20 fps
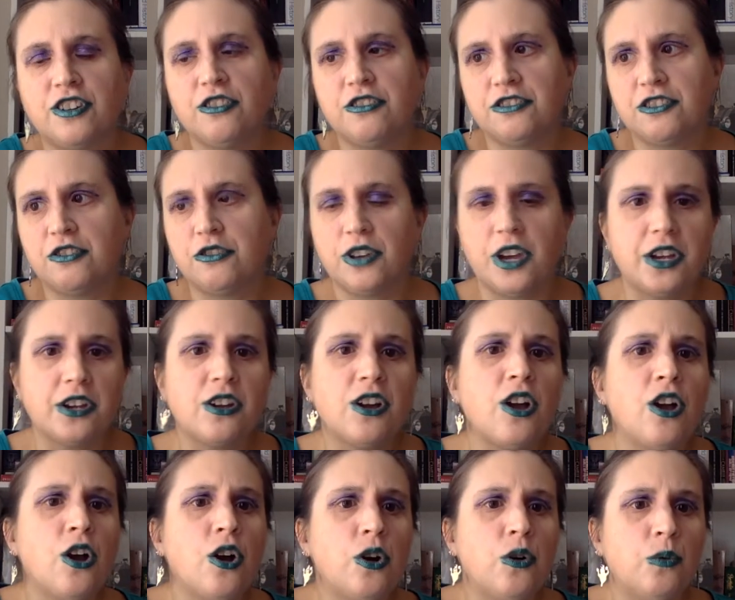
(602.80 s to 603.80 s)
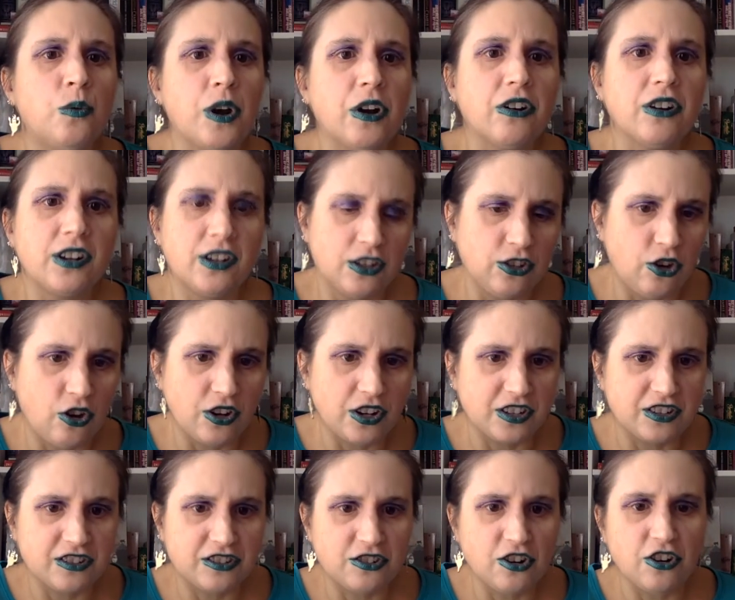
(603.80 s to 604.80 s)
And also like wearing
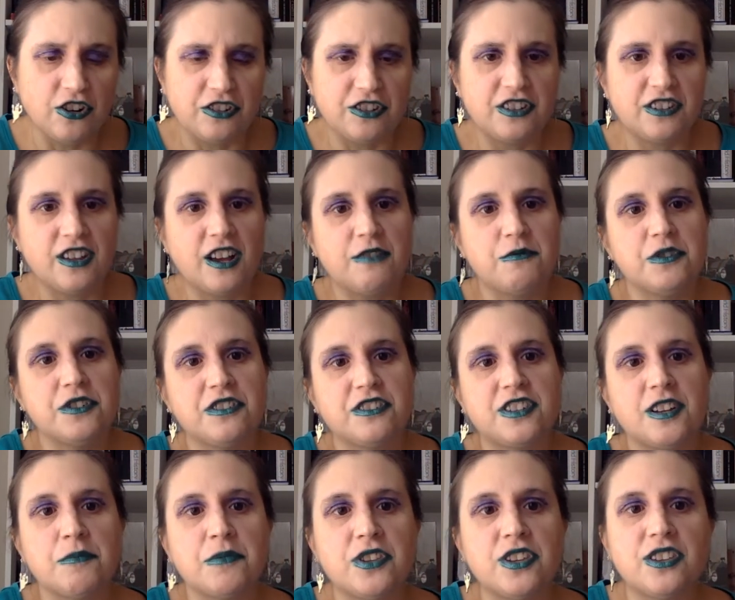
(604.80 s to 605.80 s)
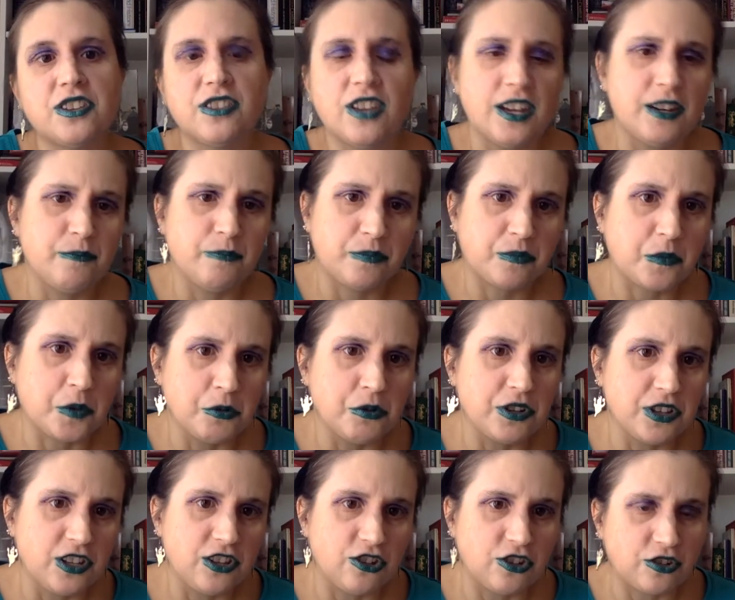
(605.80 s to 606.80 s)
long skirts, that was something they
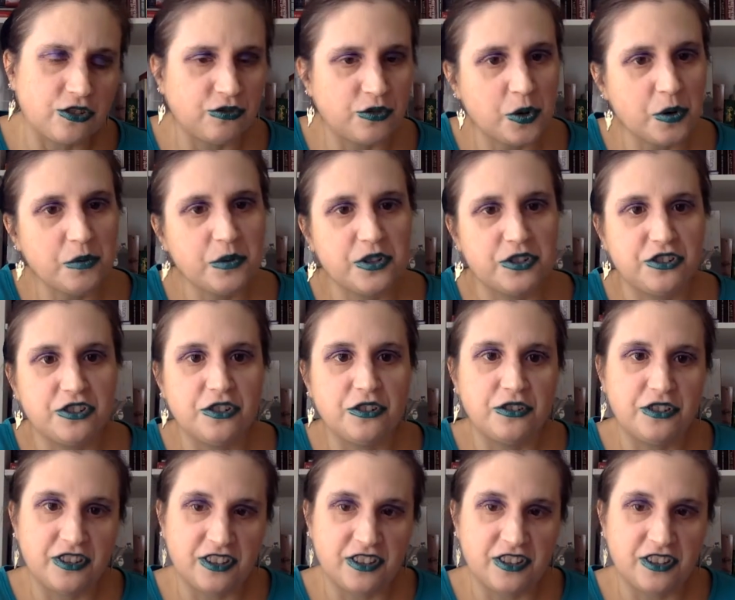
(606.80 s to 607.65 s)
really looked forward to.